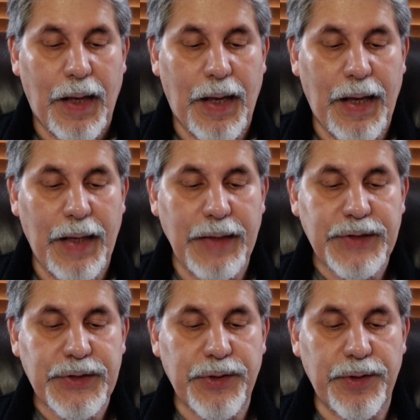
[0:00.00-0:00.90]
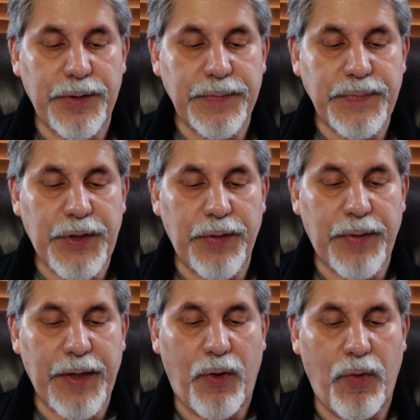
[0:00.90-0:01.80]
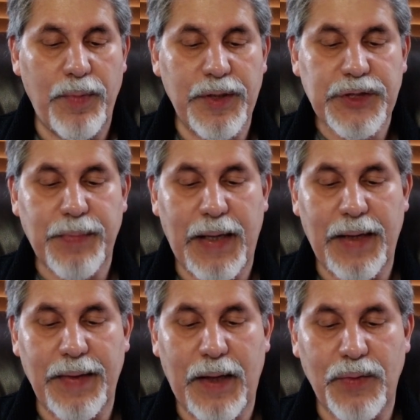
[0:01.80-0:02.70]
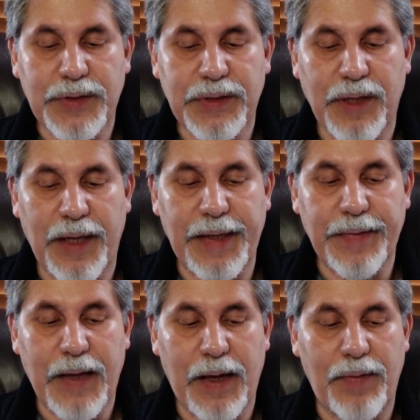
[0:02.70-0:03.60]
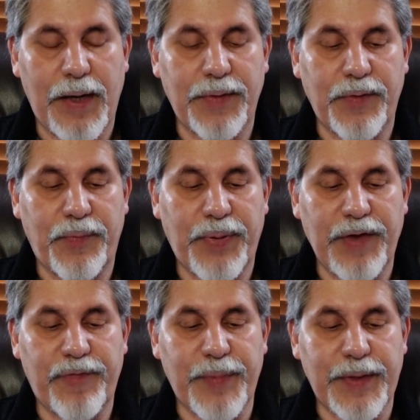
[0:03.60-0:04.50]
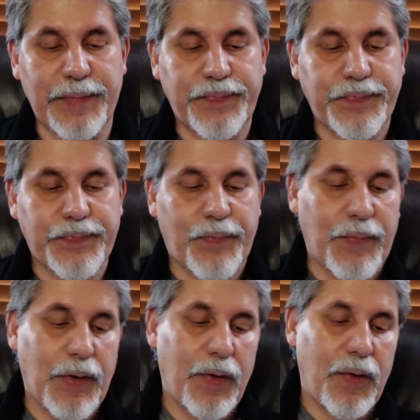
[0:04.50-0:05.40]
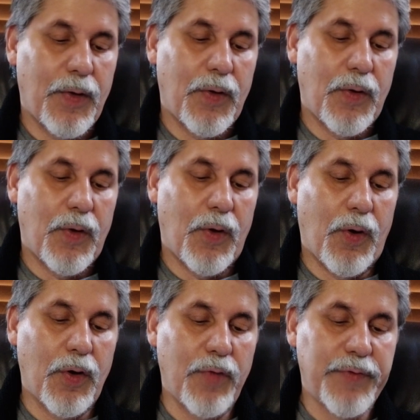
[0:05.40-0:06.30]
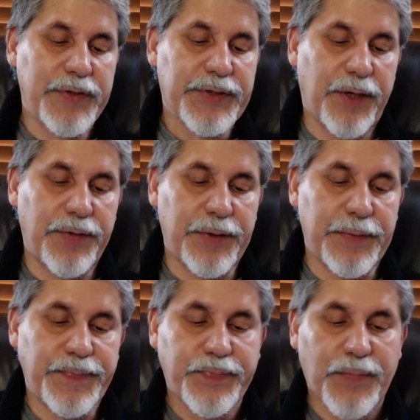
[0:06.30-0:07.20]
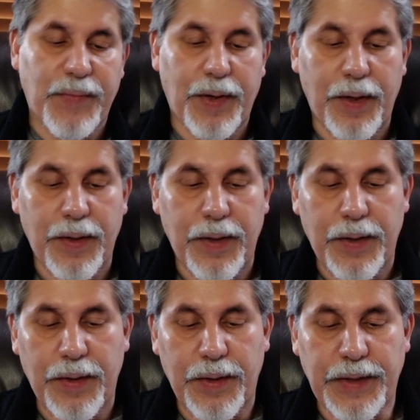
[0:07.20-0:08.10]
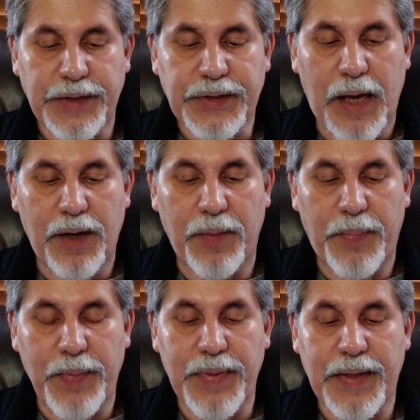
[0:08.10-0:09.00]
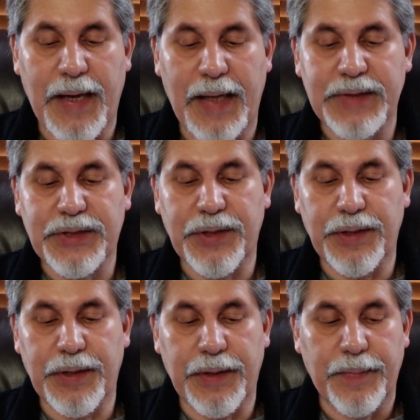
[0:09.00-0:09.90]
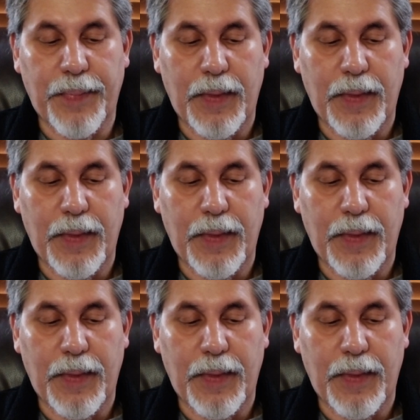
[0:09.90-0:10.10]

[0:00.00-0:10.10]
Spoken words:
I stood near a homeless man that was laying down on the pavement. All of a sudden, he sat up and began singing,